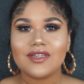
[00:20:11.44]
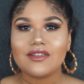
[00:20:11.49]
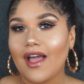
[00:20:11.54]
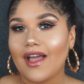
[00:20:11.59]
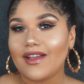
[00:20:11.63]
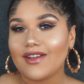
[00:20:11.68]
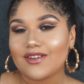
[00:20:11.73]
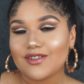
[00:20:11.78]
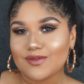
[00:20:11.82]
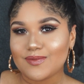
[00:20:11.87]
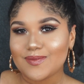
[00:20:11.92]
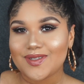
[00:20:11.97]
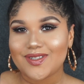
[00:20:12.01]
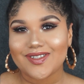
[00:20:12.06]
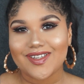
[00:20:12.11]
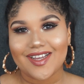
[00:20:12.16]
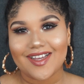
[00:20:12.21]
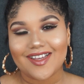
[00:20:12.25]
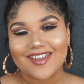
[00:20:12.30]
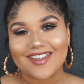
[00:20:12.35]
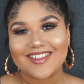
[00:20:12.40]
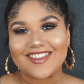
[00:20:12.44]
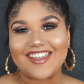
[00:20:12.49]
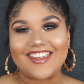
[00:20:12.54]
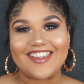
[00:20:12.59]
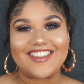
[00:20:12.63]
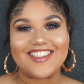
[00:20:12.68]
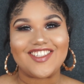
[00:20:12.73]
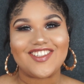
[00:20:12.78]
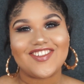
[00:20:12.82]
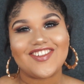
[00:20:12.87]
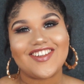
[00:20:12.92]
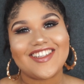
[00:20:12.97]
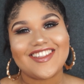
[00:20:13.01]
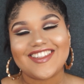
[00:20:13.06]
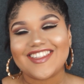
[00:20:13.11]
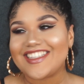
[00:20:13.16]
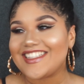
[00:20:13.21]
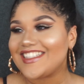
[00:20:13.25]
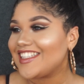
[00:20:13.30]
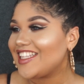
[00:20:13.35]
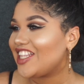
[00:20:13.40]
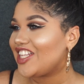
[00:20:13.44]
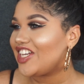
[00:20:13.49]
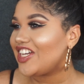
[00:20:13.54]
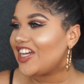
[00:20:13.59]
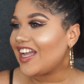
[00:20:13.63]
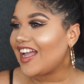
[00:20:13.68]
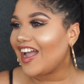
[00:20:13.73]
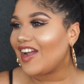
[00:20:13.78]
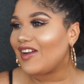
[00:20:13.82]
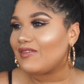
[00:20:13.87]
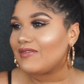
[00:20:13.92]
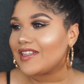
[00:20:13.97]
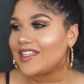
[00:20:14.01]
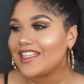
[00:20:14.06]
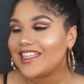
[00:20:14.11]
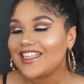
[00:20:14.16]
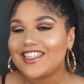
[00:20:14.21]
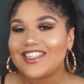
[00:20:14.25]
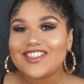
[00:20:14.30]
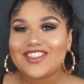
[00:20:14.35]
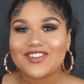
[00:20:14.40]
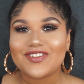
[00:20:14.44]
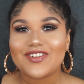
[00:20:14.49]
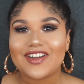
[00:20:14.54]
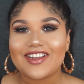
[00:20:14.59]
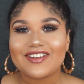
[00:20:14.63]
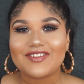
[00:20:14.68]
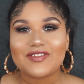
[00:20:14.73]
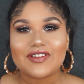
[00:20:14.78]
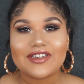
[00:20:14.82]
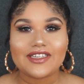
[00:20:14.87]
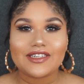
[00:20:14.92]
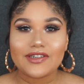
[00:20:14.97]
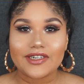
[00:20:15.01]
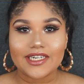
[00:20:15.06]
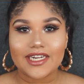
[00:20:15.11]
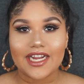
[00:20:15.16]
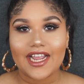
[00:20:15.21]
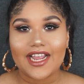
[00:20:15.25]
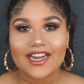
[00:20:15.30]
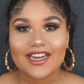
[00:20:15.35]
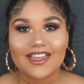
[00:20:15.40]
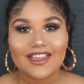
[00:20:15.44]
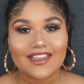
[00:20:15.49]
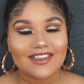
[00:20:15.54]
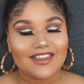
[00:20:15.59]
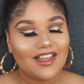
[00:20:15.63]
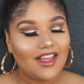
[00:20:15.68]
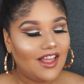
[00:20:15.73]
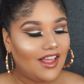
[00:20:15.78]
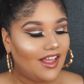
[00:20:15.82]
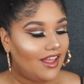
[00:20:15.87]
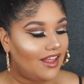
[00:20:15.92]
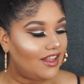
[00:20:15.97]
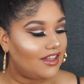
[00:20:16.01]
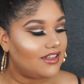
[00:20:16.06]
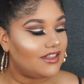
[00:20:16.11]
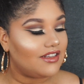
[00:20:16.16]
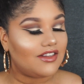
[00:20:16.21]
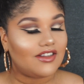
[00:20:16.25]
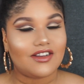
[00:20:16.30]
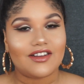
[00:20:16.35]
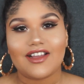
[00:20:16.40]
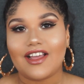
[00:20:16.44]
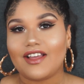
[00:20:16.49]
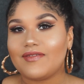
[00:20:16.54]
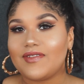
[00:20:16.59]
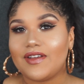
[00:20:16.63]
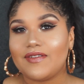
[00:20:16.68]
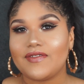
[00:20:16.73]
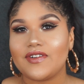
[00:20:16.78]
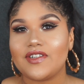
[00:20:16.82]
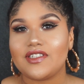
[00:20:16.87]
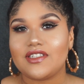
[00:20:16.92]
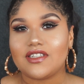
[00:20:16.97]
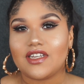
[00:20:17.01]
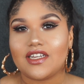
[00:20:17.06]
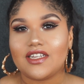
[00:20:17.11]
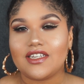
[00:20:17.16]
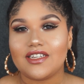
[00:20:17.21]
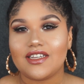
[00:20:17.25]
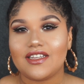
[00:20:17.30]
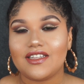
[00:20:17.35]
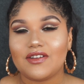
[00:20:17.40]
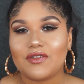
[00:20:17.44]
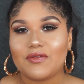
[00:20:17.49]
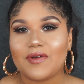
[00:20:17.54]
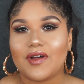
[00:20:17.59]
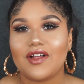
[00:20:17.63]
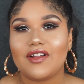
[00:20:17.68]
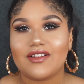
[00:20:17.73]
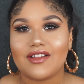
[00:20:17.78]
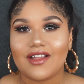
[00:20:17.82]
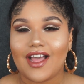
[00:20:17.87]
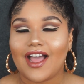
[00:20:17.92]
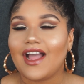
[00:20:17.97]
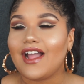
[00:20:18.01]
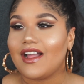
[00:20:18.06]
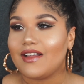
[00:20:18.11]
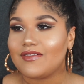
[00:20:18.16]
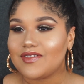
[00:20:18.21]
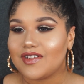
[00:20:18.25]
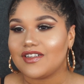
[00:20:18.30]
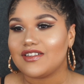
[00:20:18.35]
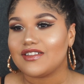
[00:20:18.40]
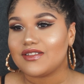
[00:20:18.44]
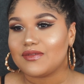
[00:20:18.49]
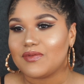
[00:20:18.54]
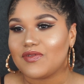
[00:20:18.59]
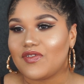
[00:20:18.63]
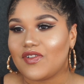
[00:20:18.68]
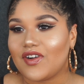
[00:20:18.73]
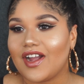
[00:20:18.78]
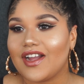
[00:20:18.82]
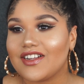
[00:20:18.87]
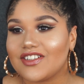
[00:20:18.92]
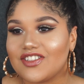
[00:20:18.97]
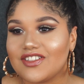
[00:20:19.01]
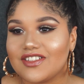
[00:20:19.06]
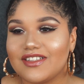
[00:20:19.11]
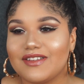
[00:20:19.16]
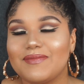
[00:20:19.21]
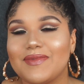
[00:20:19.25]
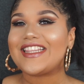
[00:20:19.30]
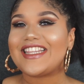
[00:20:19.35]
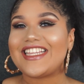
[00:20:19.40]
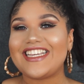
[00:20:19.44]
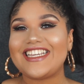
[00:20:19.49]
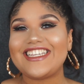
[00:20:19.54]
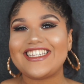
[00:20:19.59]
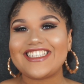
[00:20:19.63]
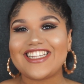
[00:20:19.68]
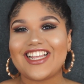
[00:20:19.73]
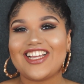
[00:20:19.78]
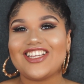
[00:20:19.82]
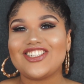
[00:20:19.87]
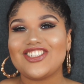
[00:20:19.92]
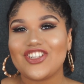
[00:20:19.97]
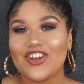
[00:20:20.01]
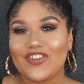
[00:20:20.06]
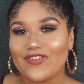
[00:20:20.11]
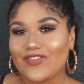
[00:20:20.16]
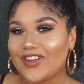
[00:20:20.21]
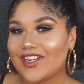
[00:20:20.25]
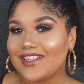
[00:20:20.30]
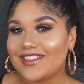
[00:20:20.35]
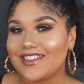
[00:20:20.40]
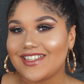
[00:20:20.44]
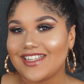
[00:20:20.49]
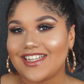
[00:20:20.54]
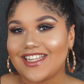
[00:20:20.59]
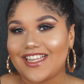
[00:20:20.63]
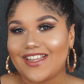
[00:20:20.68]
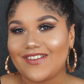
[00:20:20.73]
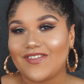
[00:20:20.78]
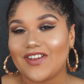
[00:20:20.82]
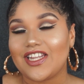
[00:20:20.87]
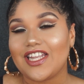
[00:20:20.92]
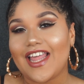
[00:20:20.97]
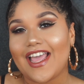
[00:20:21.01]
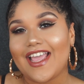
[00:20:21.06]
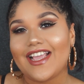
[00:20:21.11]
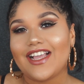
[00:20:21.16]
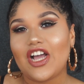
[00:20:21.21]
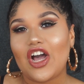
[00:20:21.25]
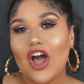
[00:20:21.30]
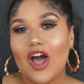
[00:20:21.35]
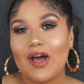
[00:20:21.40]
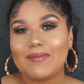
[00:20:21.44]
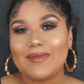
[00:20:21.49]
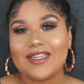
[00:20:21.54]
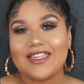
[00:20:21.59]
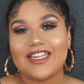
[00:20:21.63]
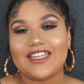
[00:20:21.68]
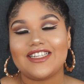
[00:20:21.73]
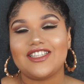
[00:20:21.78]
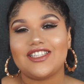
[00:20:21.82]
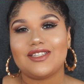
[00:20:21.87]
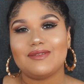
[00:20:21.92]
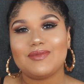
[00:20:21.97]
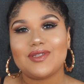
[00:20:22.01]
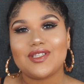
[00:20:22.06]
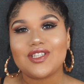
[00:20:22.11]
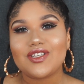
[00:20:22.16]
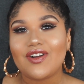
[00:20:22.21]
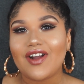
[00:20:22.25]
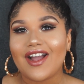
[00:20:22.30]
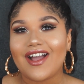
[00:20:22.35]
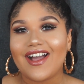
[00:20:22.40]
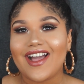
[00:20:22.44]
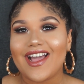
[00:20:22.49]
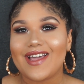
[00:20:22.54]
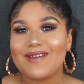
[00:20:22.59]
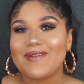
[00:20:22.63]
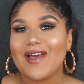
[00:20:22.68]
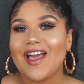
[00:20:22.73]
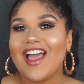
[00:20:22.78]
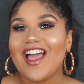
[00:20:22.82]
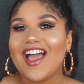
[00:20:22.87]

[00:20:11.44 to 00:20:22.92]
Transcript: I hope you guys enjoyed this look. I really enjoyed recreating a look. I've never done, well, I have done this before actually, but please don't forget to leave a like, comment, and subscribe.